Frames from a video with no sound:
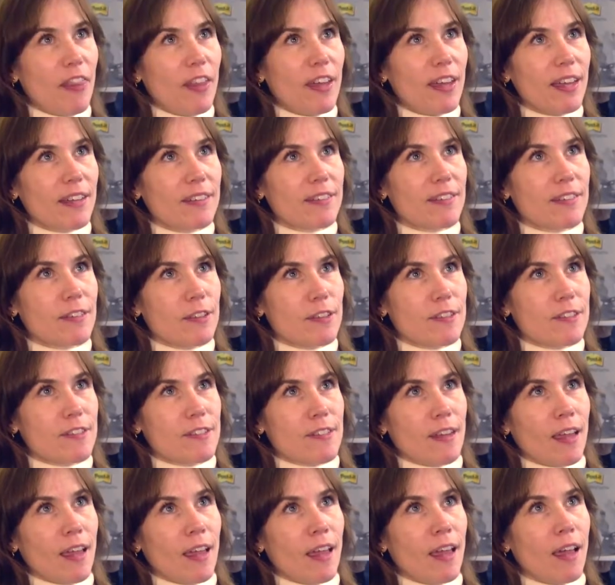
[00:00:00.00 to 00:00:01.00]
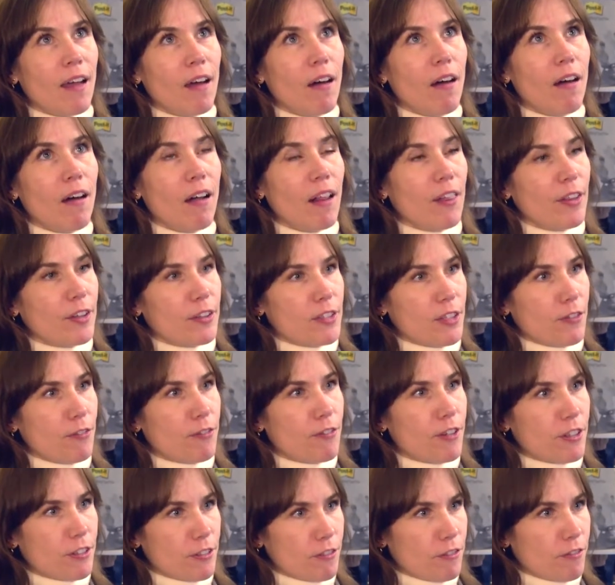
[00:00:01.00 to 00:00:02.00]
I think it's to see all the
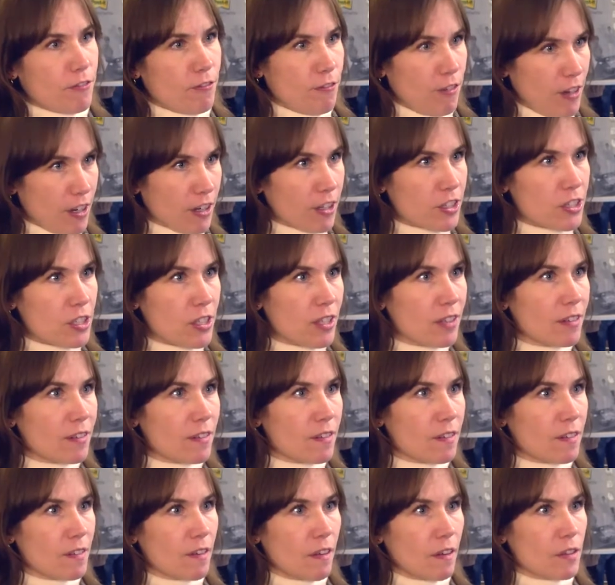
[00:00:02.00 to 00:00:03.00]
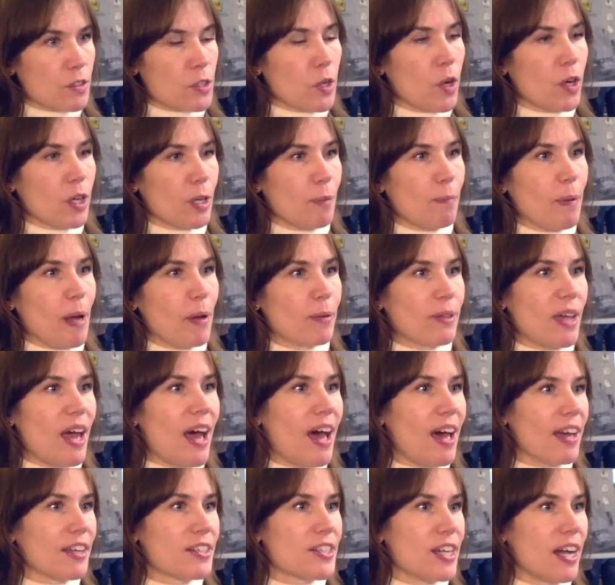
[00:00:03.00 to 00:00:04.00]
different functions talk about
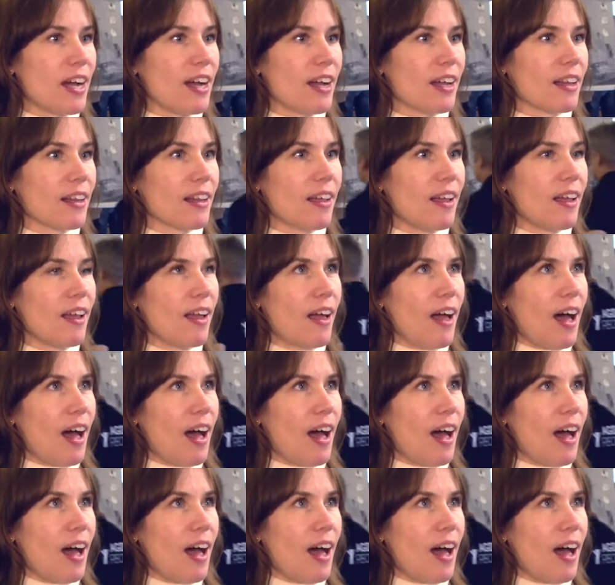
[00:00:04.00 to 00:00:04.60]
Agile